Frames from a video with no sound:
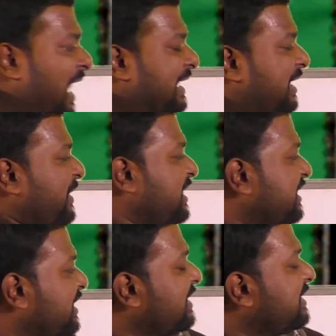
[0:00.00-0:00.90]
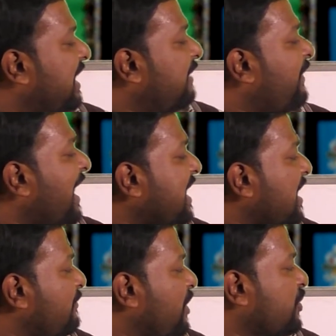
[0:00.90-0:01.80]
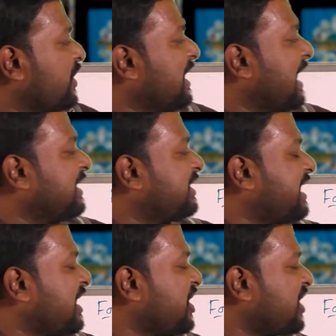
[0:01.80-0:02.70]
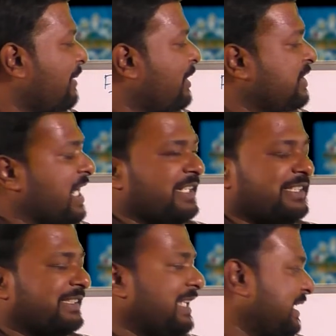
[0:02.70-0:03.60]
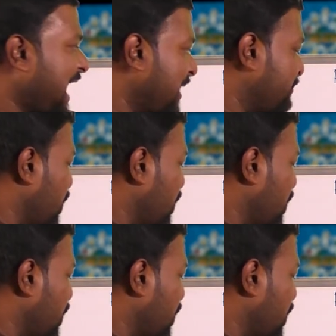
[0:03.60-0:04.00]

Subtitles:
That means this is the final velocity and this is the initial velocity and this is the time.